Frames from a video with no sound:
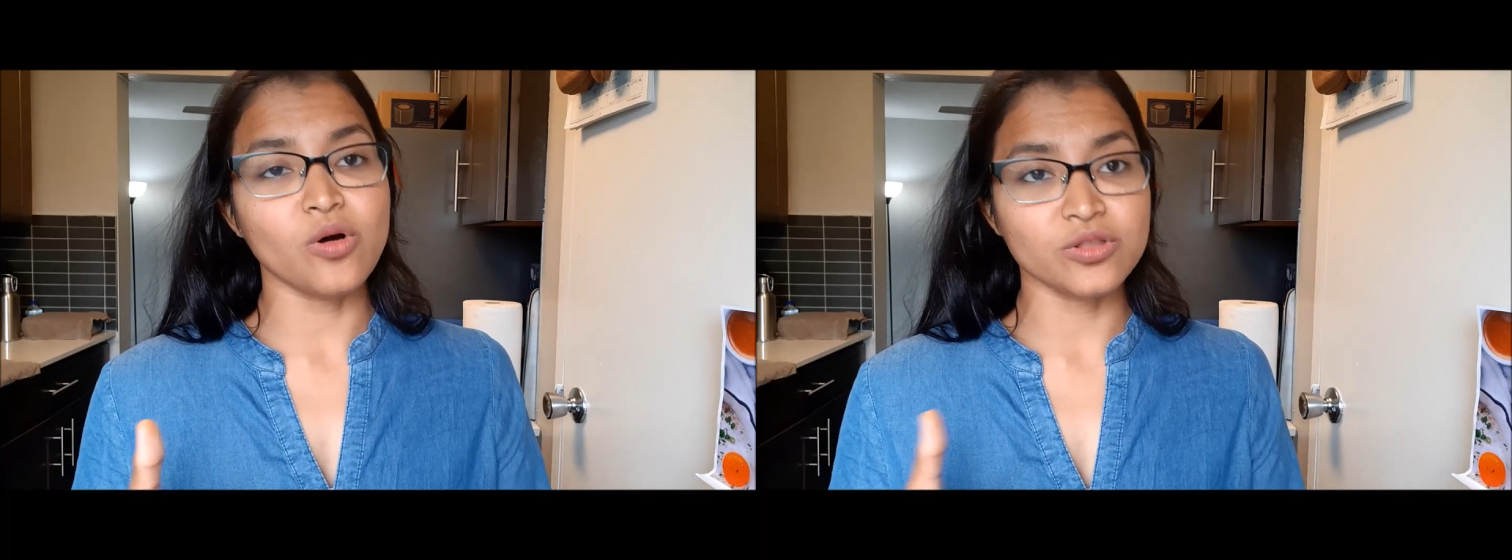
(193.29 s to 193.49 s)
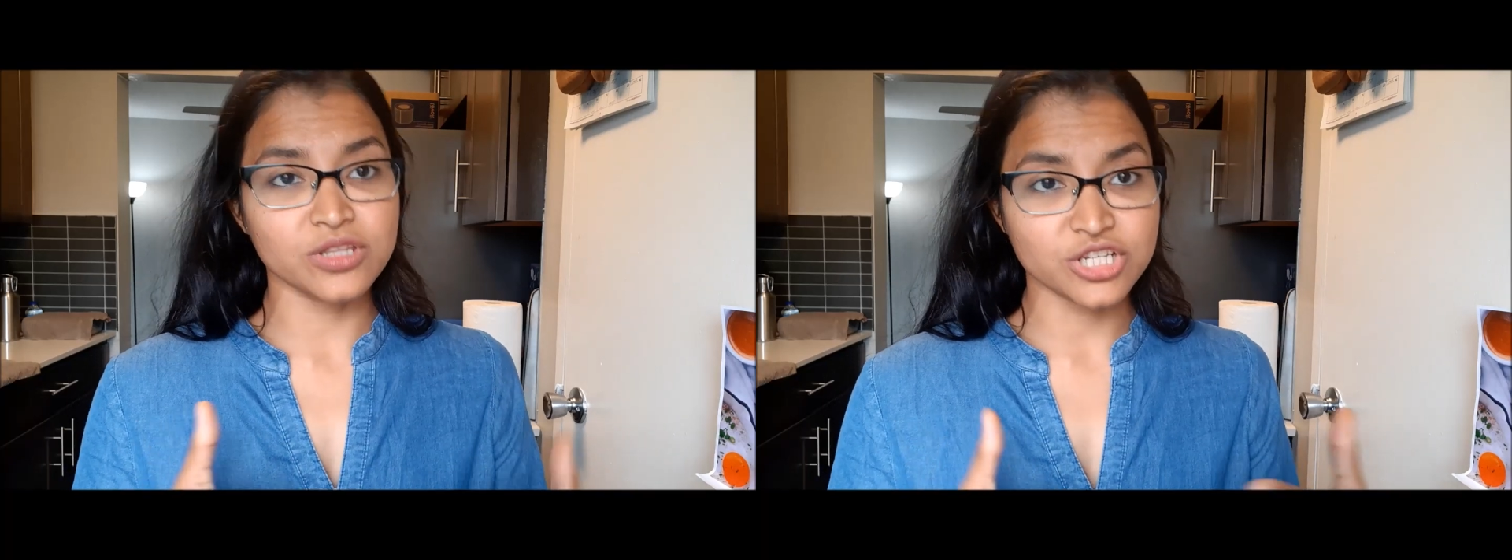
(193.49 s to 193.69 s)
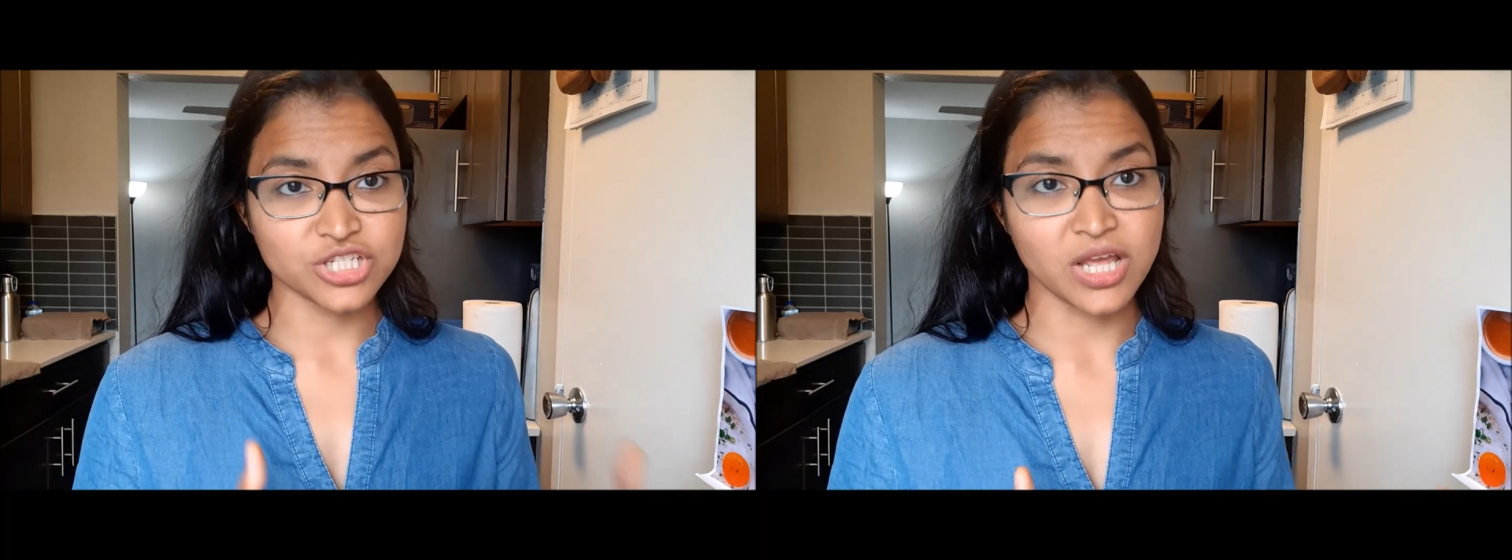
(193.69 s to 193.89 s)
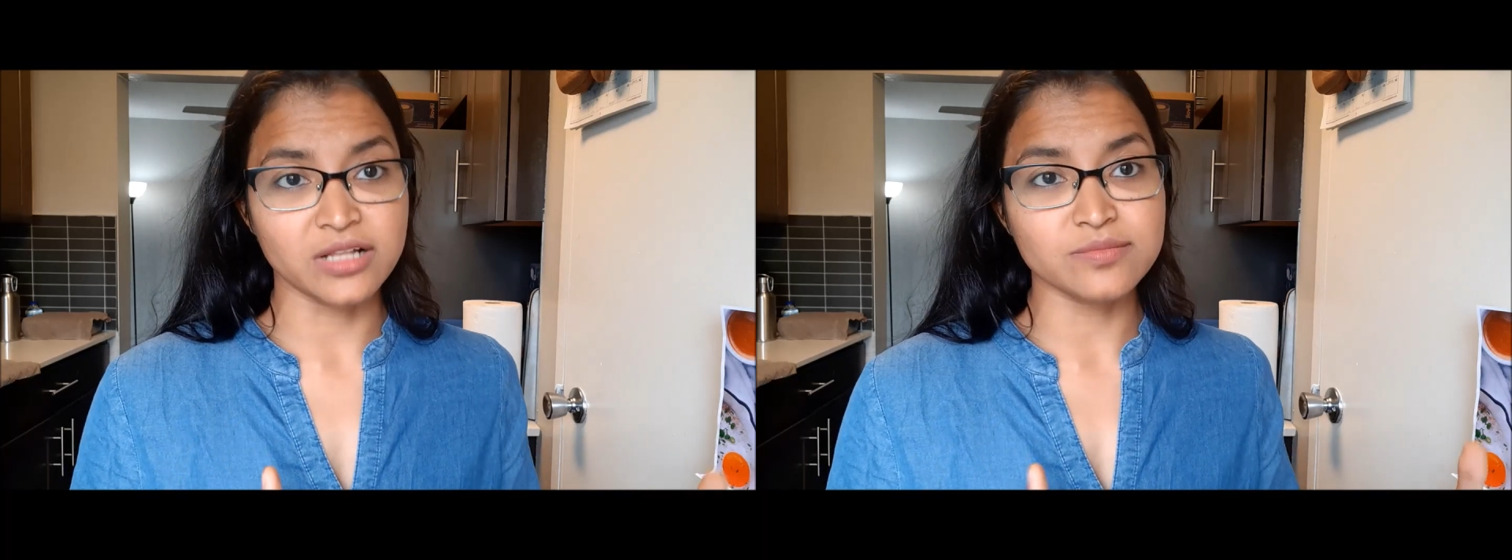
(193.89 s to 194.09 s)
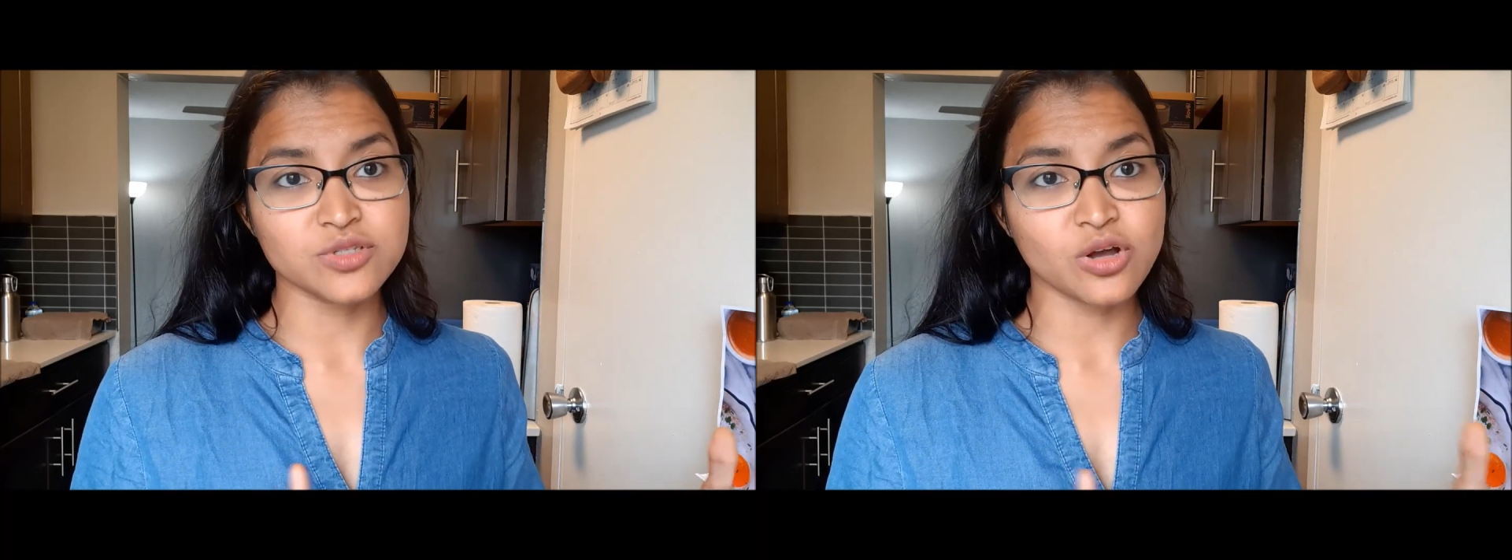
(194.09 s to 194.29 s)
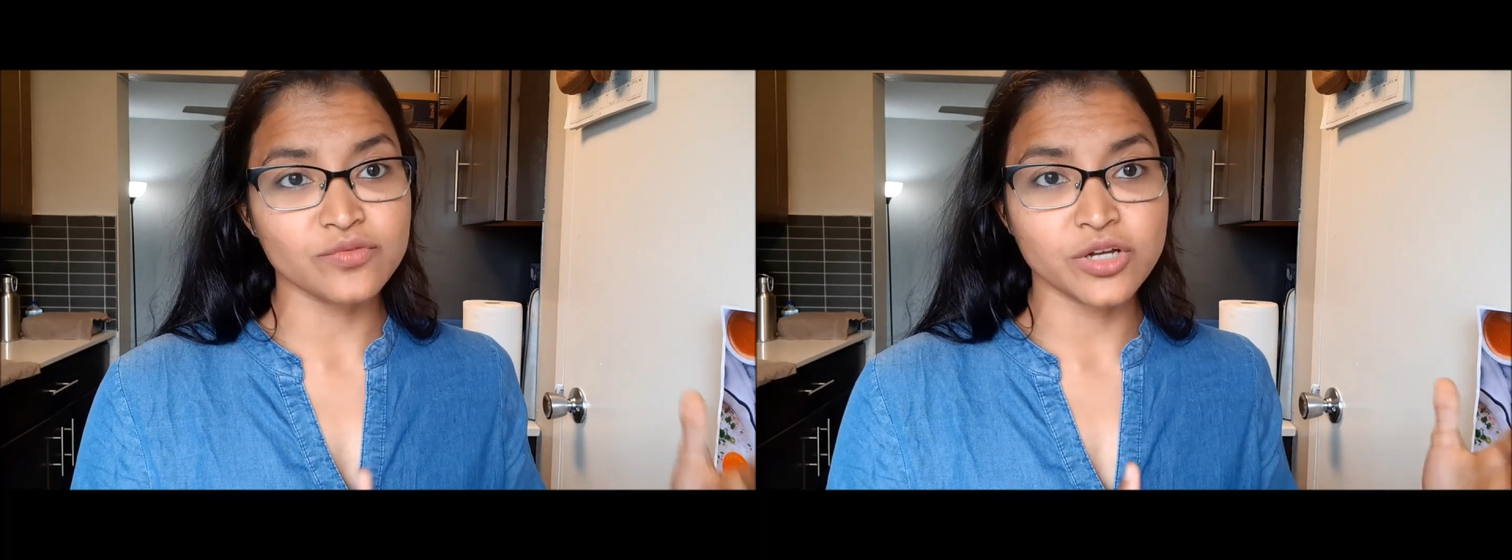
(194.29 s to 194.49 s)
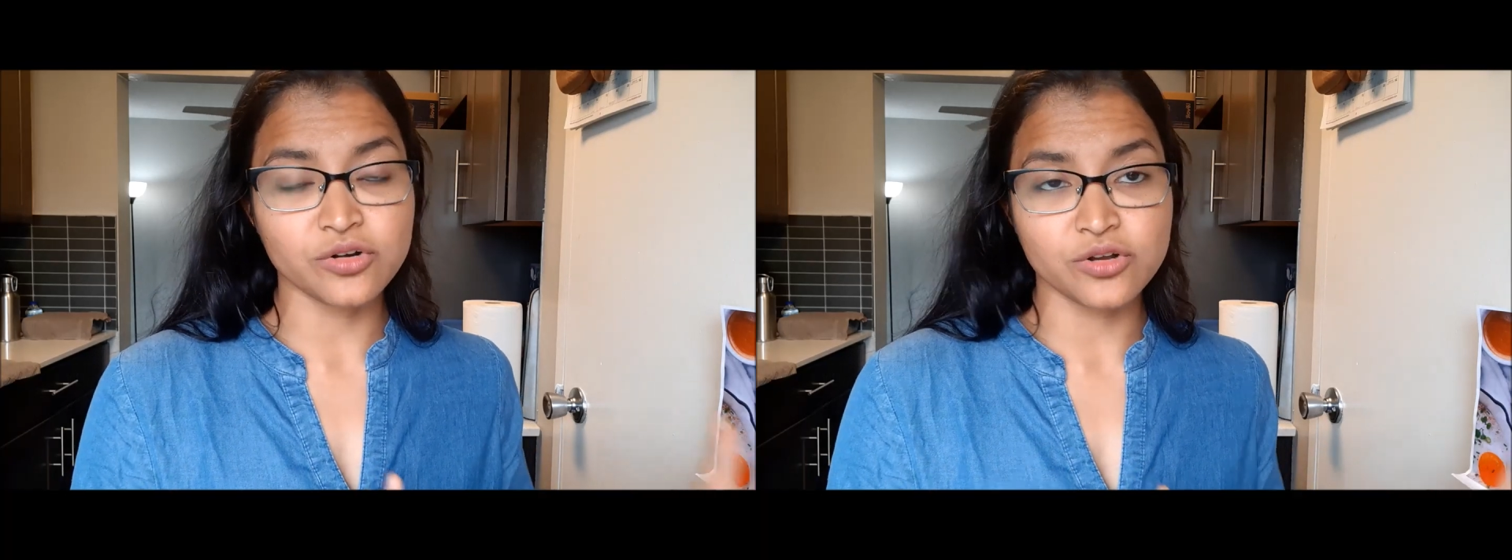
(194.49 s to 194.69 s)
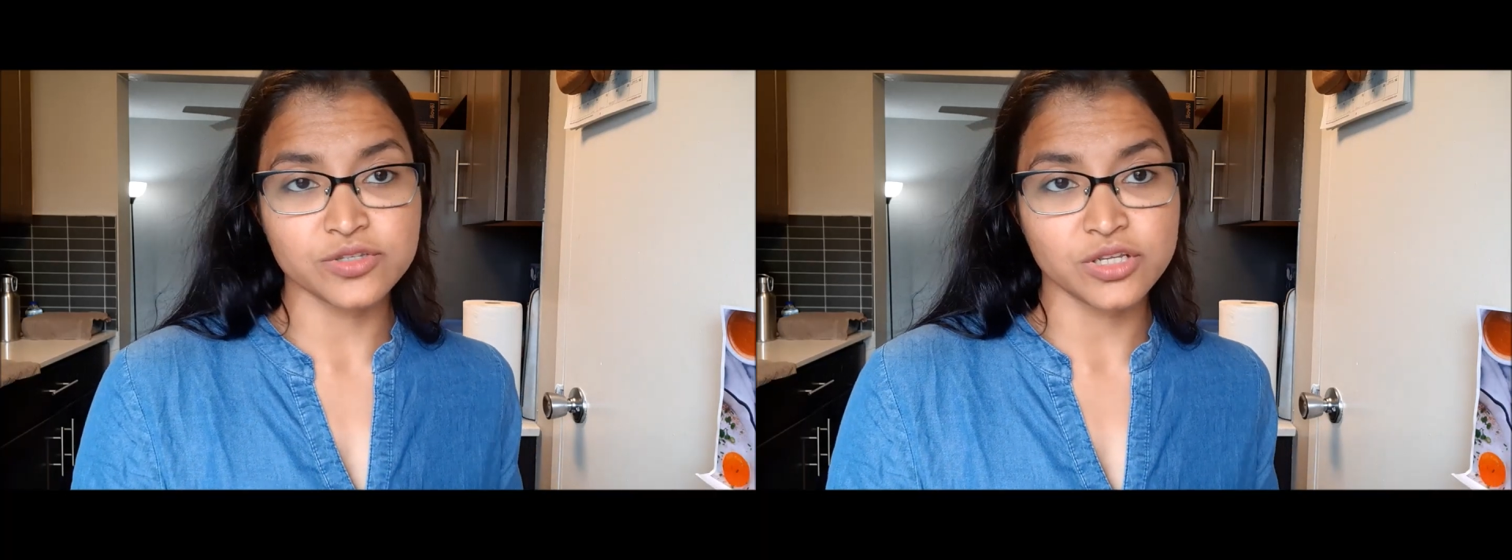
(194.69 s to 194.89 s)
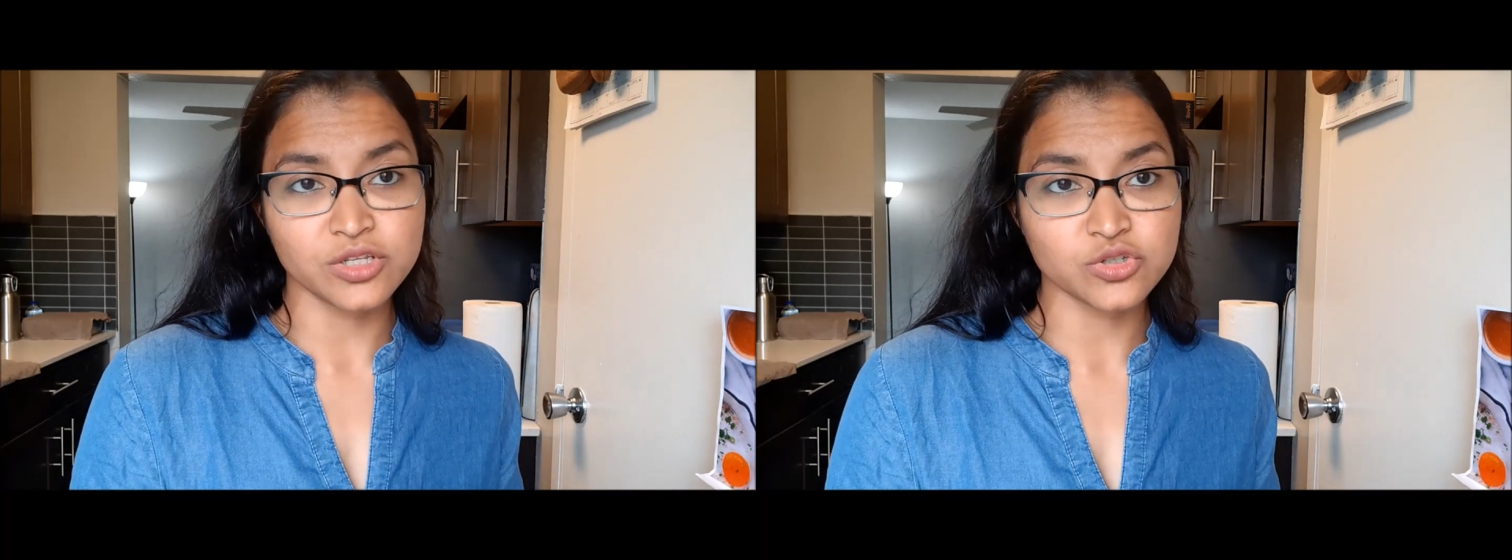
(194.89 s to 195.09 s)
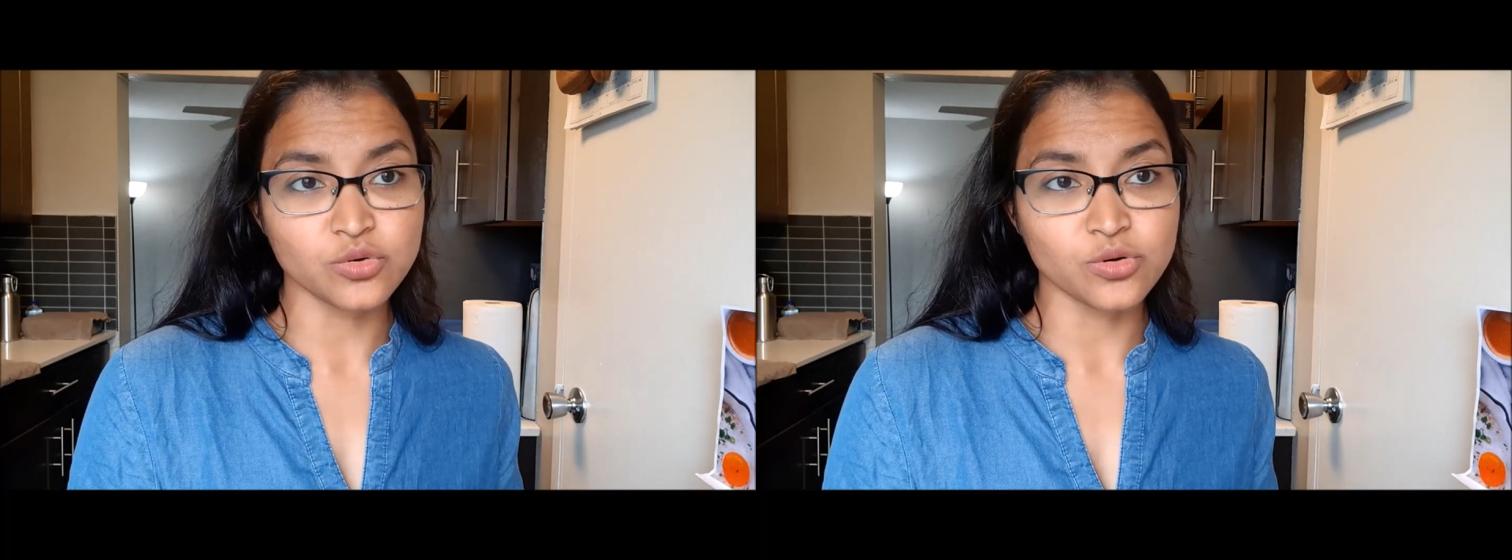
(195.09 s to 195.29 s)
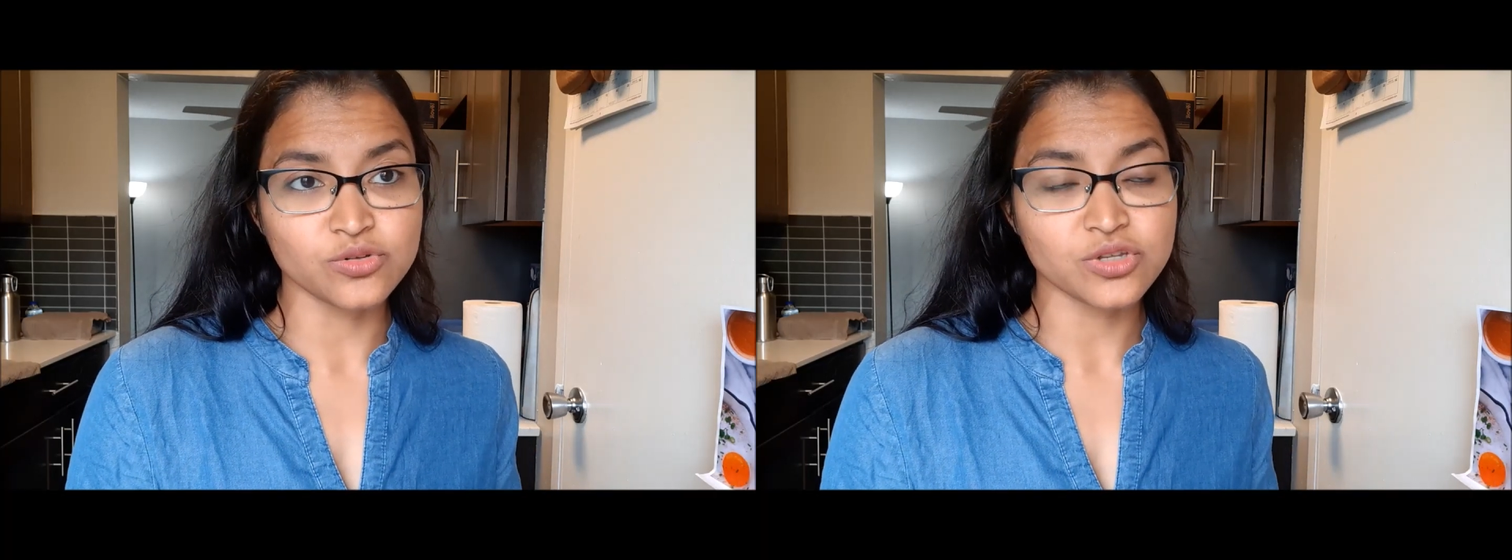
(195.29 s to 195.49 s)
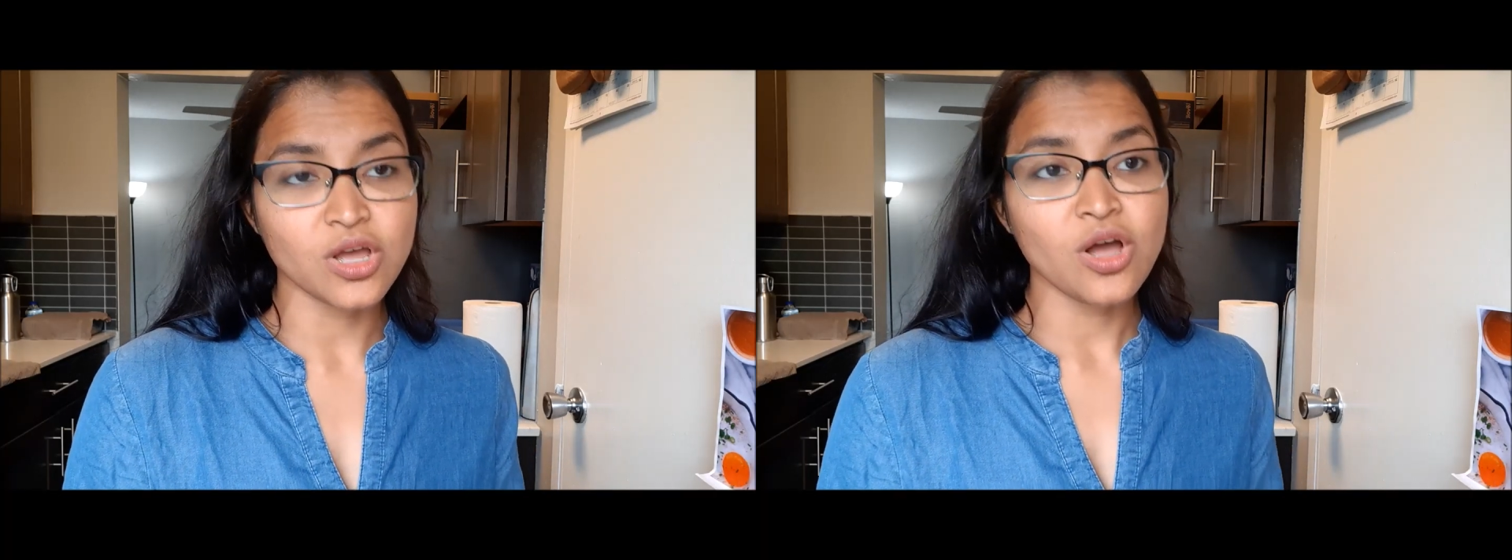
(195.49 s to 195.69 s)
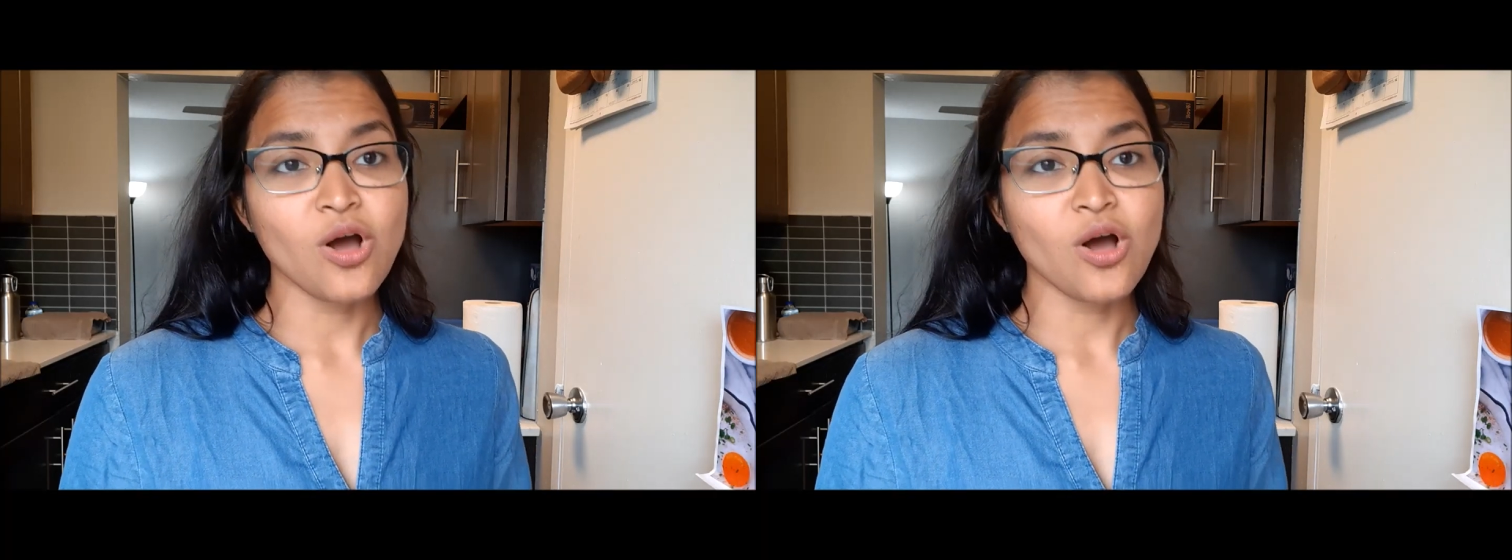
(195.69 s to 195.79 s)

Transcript: on the shelves of the grocery stores